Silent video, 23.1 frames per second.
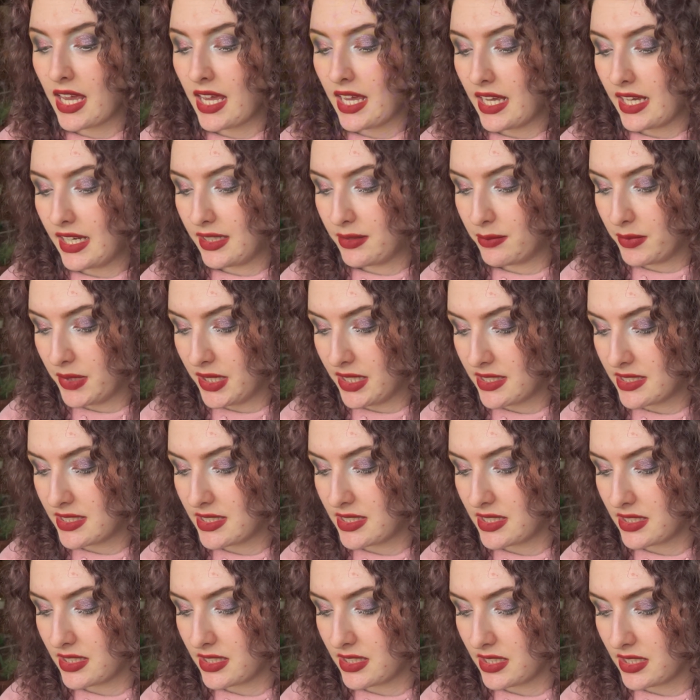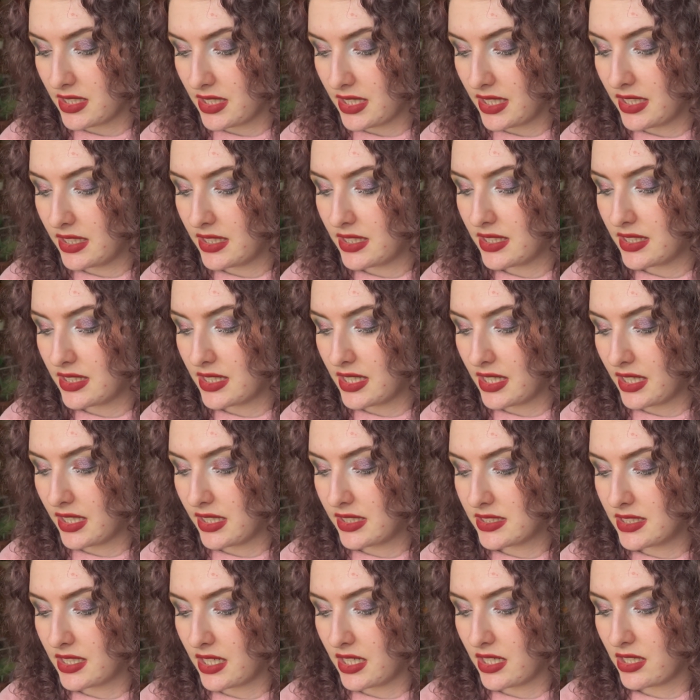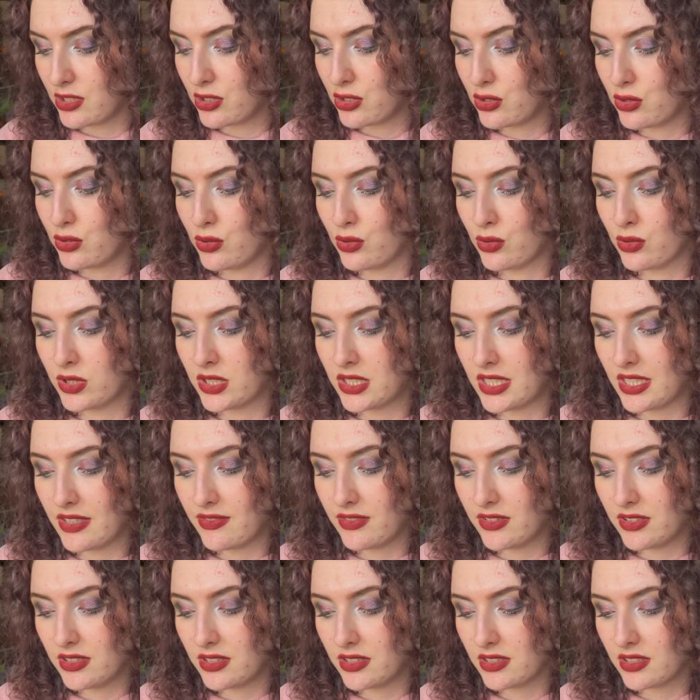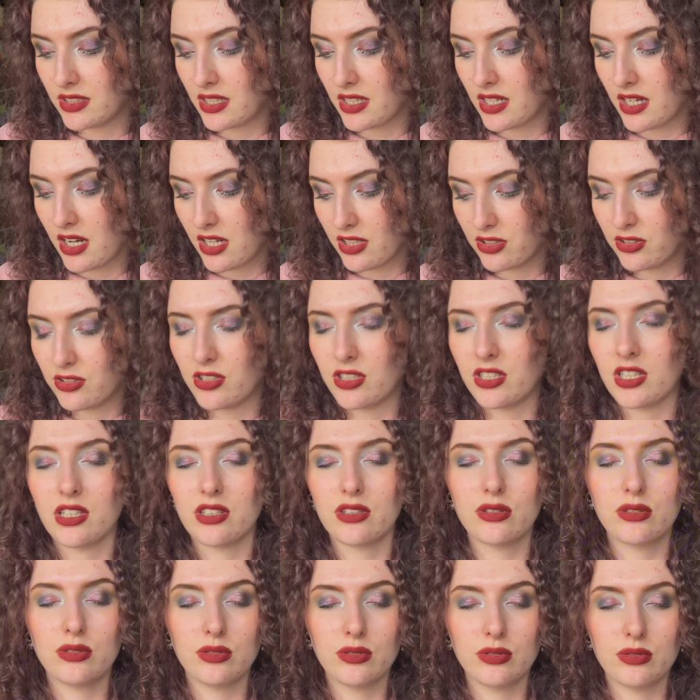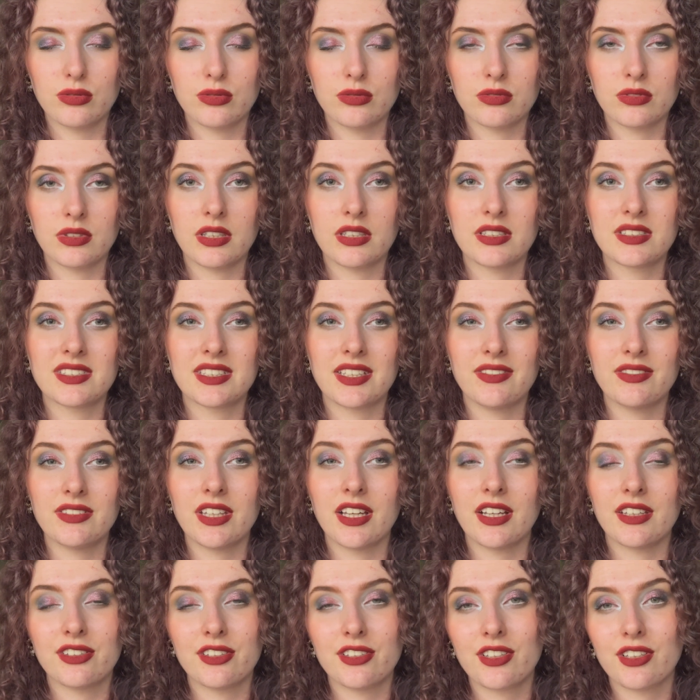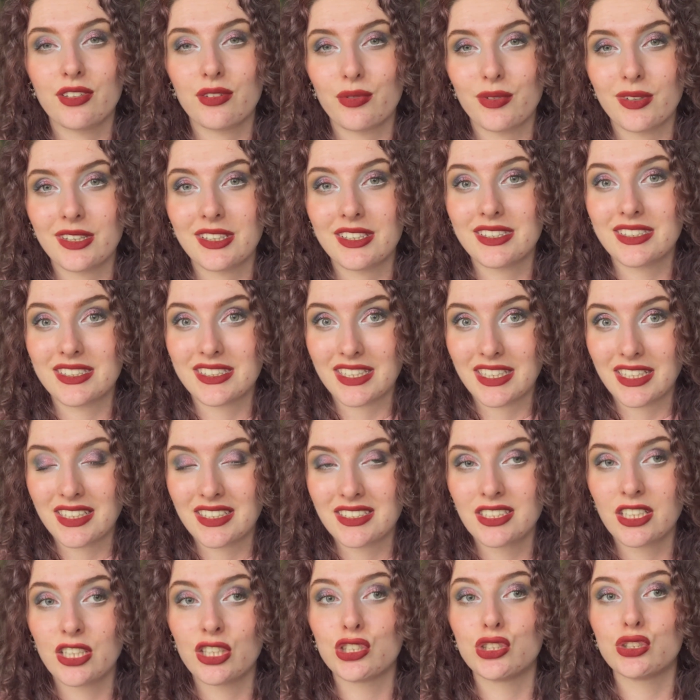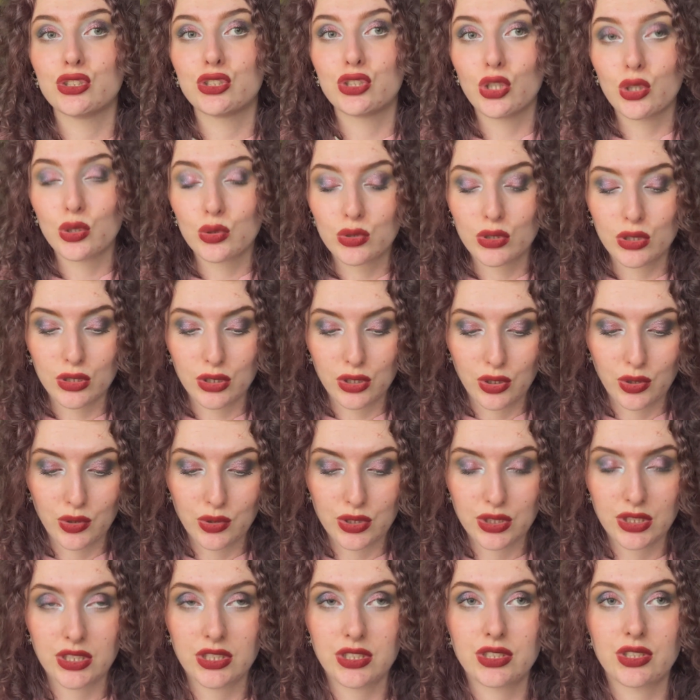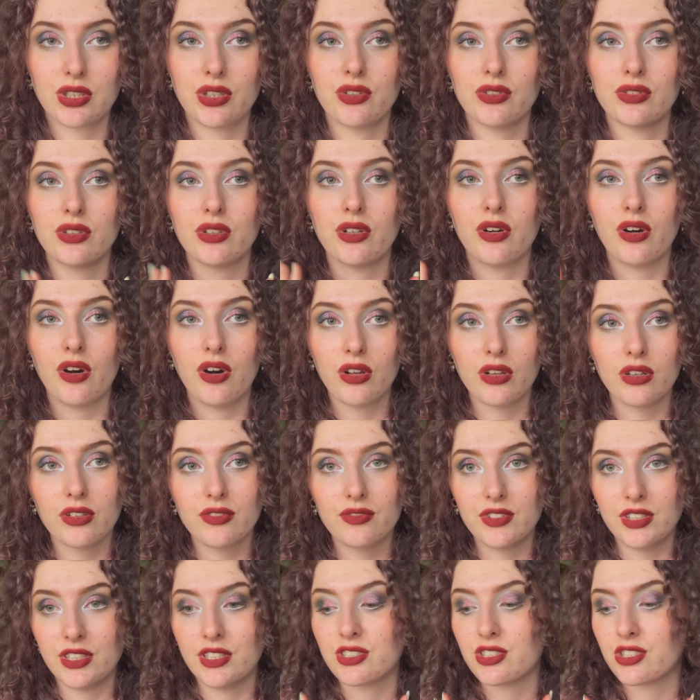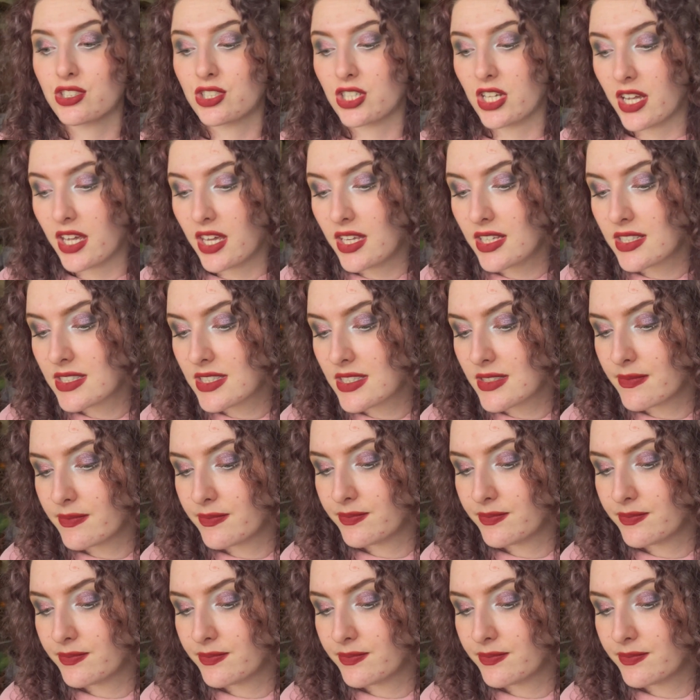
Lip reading: it means it takes us to 726 total uses on all of these shades.